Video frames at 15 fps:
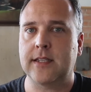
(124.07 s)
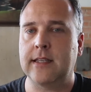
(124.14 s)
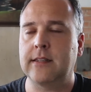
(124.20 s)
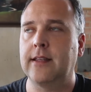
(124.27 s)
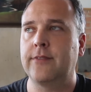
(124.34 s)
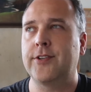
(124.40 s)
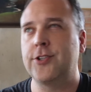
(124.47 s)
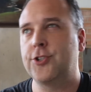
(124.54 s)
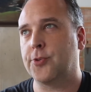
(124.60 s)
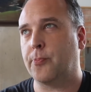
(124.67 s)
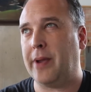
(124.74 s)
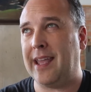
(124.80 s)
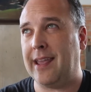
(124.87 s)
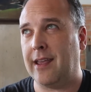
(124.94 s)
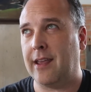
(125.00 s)
He lived in
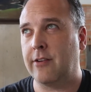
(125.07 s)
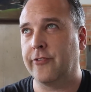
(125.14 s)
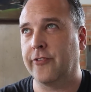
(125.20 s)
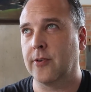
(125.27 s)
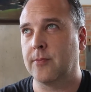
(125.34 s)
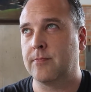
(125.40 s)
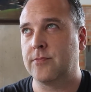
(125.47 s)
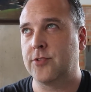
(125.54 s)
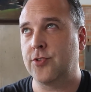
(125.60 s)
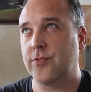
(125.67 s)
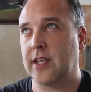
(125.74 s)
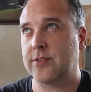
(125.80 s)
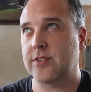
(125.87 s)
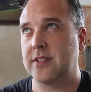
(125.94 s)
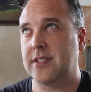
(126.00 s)
Japan from two
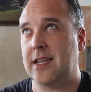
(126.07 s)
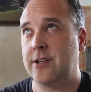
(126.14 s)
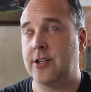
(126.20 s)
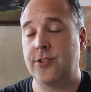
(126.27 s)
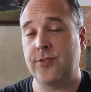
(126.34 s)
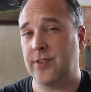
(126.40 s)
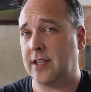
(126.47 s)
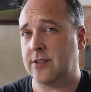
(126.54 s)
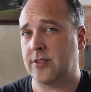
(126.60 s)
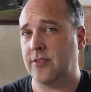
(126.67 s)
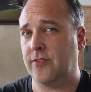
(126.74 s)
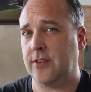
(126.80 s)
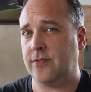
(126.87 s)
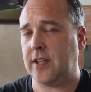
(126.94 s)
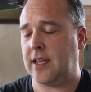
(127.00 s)
thousand ten to two
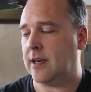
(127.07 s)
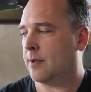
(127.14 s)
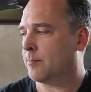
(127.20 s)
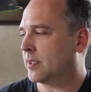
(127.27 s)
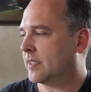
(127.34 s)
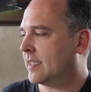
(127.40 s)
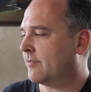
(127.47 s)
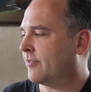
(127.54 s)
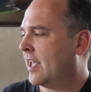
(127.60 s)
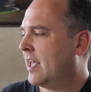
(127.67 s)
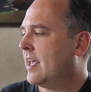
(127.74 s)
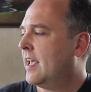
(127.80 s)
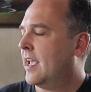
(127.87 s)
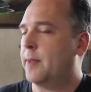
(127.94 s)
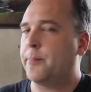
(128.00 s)
thousand fifteen, I believe,
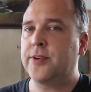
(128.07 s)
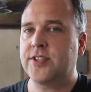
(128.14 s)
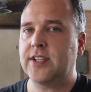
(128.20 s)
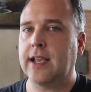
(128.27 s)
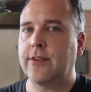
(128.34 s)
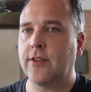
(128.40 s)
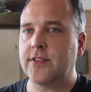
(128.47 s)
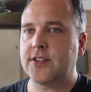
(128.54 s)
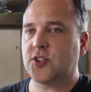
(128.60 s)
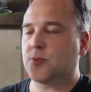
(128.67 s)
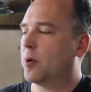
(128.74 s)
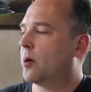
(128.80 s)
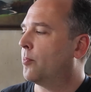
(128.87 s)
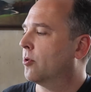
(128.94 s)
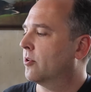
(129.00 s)
and put together this
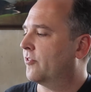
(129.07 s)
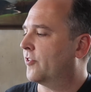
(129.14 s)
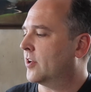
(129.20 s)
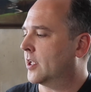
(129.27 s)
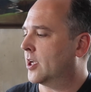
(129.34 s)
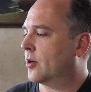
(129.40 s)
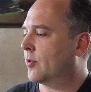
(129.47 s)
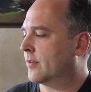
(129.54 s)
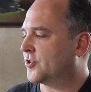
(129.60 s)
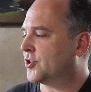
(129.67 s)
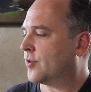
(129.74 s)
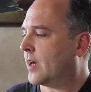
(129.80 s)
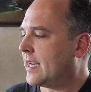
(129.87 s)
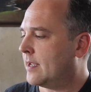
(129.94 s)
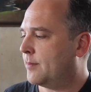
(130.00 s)
small portfolio of
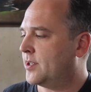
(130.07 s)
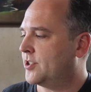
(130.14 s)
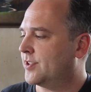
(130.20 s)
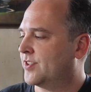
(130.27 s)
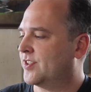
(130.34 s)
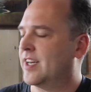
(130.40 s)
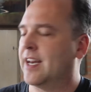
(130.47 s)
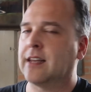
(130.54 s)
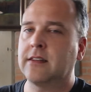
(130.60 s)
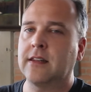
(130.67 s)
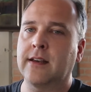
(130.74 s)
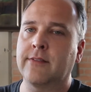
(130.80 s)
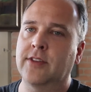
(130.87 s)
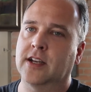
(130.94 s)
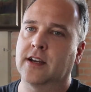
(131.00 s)
train images. And I
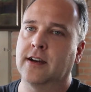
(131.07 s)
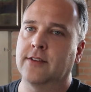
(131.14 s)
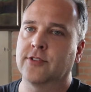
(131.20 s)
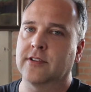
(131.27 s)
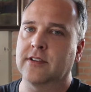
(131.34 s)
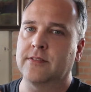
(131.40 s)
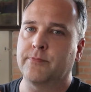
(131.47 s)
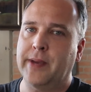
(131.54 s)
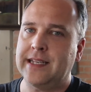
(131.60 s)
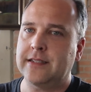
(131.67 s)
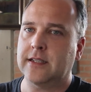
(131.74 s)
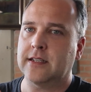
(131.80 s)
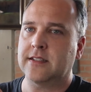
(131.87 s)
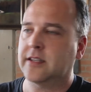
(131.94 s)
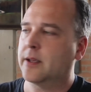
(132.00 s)
love the cover.
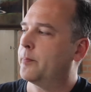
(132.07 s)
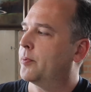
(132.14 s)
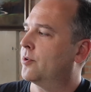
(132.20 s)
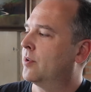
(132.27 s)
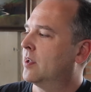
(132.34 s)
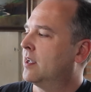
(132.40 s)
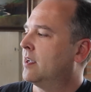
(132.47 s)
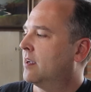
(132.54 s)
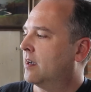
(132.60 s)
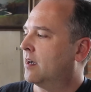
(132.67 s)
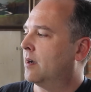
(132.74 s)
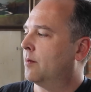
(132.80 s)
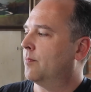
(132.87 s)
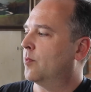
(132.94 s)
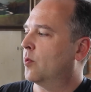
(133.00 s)
Basic, simple,
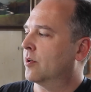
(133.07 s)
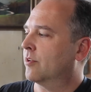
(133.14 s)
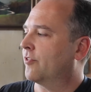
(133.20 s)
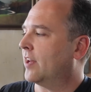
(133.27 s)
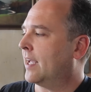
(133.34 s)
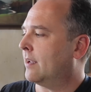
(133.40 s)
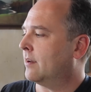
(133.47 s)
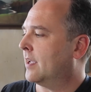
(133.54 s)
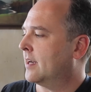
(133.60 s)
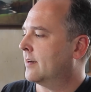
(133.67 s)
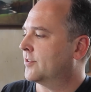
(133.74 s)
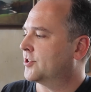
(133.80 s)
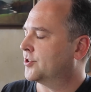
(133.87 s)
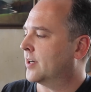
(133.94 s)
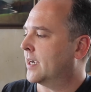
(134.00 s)
um, wonderful outline
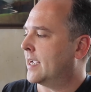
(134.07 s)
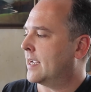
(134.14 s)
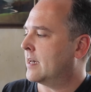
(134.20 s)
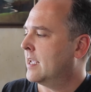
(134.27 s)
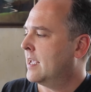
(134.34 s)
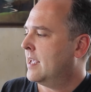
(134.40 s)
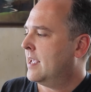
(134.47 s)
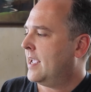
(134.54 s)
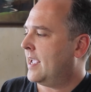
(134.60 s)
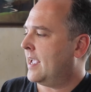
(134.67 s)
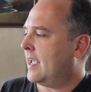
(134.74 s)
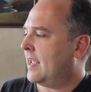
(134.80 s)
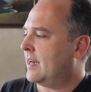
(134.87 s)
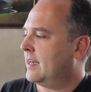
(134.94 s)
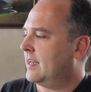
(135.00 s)
of a train.
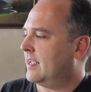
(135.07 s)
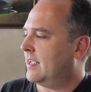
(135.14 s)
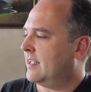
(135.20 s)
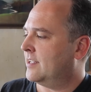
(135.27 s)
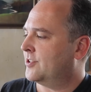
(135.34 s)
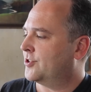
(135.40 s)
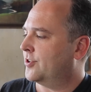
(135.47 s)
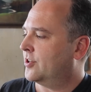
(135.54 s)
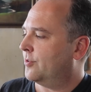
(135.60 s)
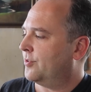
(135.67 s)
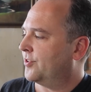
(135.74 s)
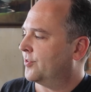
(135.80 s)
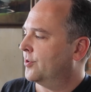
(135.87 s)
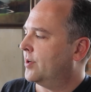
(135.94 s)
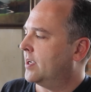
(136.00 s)
And as you go
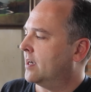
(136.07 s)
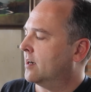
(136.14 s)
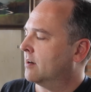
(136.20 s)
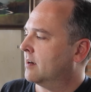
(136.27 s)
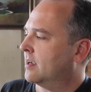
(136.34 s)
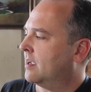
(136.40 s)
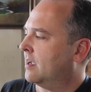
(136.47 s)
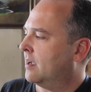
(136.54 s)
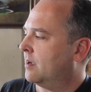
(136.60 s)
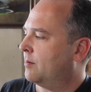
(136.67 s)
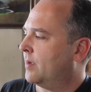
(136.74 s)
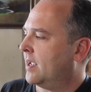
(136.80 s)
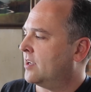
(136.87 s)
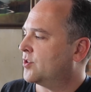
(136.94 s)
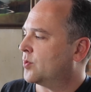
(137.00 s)
through here,
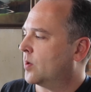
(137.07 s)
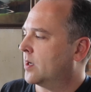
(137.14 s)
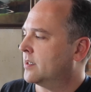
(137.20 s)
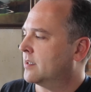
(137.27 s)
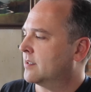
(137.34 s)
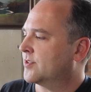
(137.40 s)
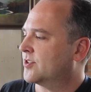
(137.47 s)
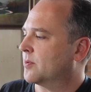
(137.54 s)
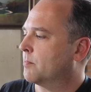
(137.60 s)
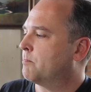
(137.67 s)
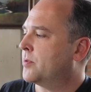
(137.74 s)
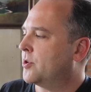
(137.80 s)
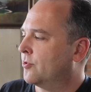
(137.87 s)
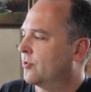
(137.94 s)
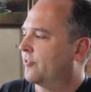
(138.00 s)
um, Antoine does some
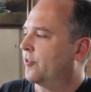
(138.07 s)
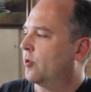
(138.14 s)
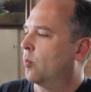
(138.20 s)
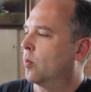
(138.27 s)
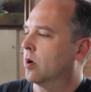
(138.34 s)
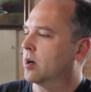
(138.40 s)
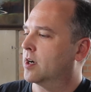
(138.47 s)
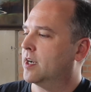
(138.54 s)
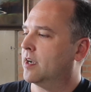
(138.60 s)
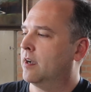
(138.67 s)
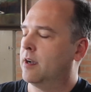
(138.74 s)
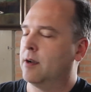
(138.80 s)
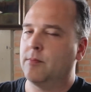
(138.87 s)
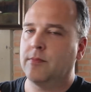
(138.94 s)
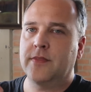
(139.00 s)
beautiful work.
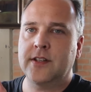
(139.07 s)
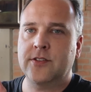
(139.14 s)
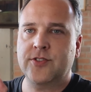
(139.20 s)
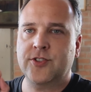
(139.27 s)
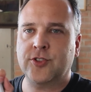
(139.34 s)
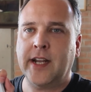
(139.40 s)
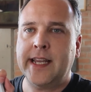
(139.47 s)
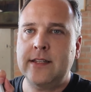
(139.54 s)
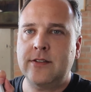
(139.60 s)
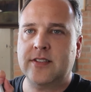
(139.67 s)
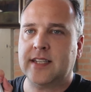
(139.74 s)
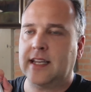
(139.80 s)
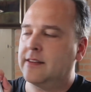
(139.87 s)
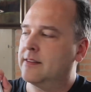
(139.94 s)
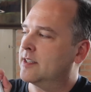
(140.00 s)
Um, there's trains
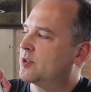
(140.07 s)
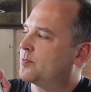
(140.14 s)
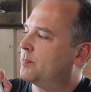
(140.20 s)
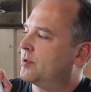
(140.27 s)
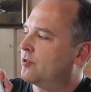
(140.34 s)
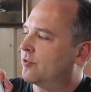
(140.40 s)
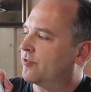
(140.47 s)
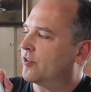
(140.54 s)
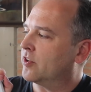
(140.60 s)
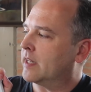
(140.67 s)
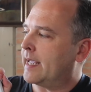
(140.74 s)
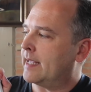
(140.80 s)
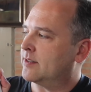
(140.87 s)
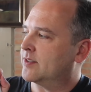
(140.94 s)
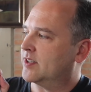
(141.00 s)
set in these beautiful
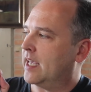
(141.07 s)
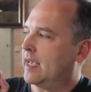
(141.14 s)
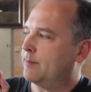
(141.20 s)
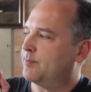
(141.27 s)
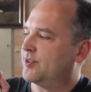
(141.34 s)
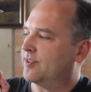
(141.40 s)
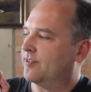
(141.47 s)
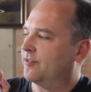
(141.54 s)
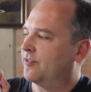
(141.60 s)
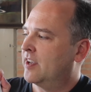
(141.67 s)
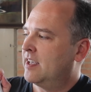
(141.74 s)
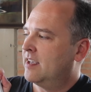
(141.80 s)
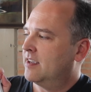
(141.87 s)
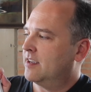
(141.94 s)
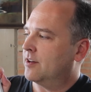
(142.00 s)
landscapes of,
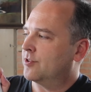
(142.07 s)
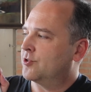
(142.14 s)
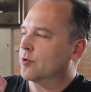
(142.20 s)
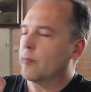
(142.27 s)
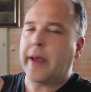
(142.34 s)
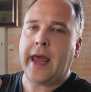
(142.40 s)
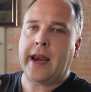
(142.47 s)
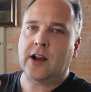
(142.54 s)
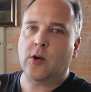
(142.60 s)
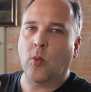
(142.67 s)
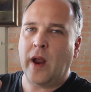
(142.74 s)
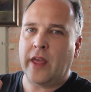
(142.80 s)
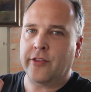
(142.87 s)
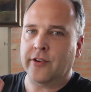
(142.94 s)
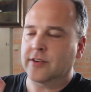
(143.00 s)
you know, dramatic
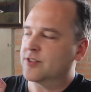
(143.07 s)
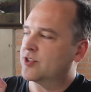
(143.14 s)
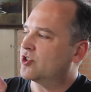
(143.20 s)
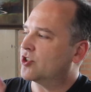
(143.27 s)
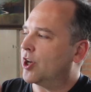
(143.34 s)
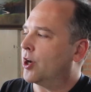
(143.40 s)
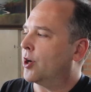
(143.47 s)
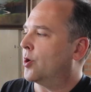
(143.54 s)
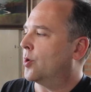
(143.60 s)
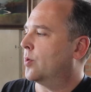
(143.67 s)
weather and snow.